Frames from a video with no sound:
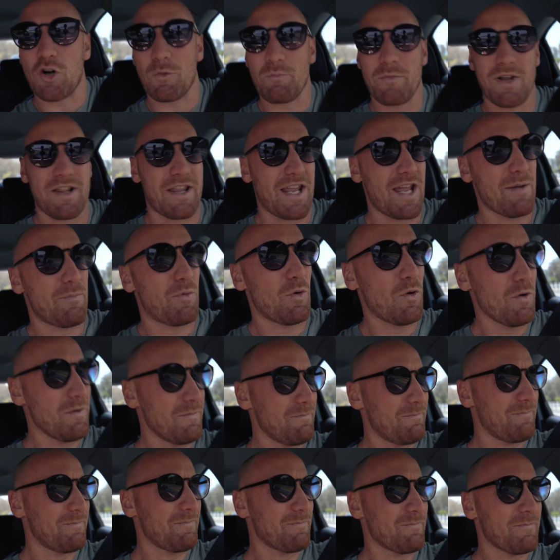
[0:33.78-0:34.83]
dropping me at the airport.
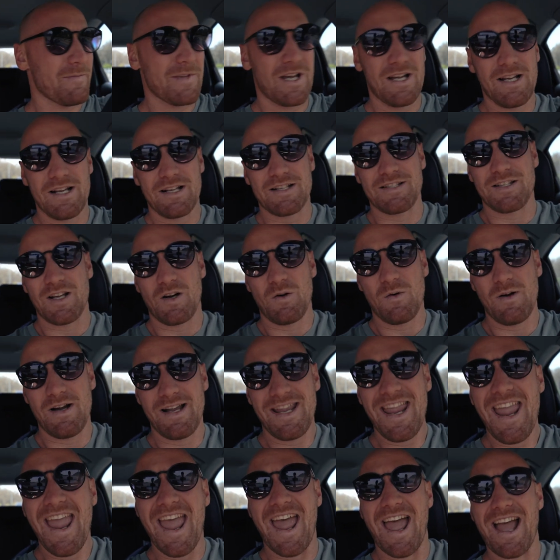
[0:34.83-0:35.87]
So
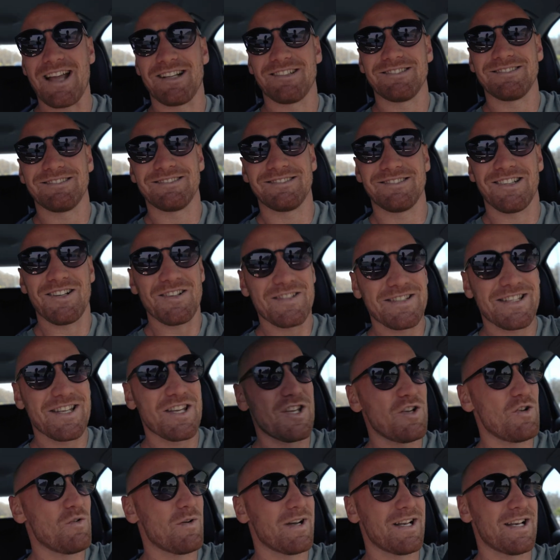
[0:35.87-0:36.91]
yeah. I'll see
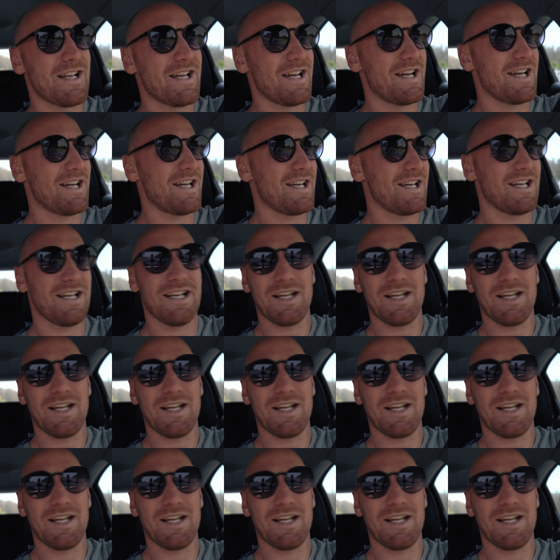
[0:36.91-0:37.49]
you in Perth.